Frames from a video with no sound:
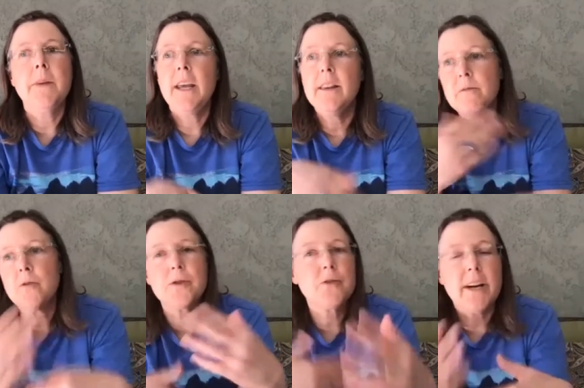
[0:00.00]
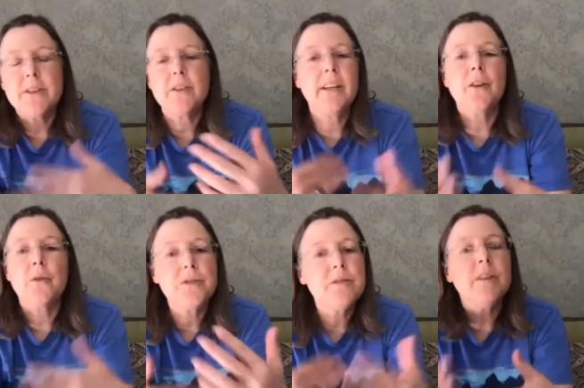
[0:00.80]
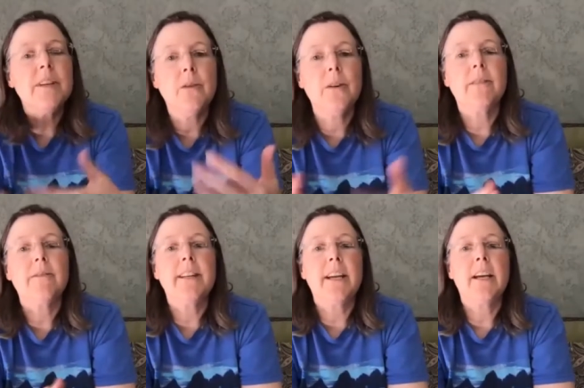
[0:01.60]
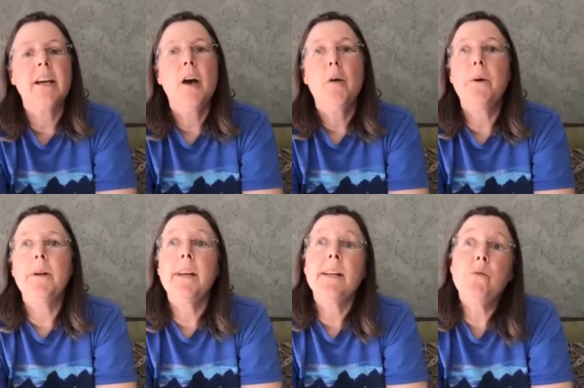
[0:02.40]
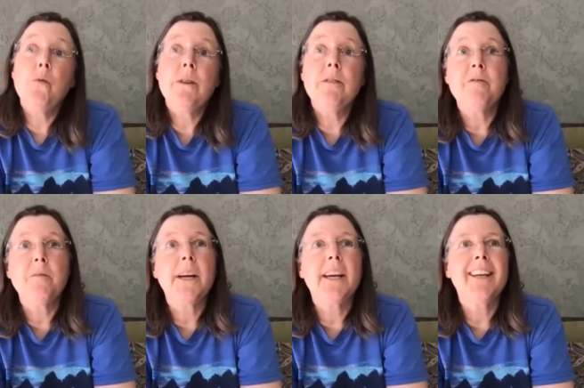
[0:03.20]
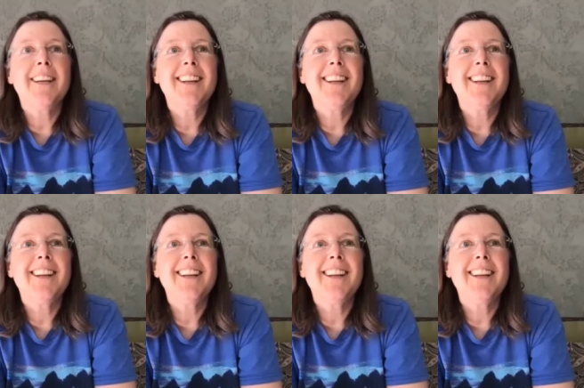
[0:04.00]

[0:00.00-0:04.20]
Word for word: And then of course, gradually it goes to video and everything. But that's one of my,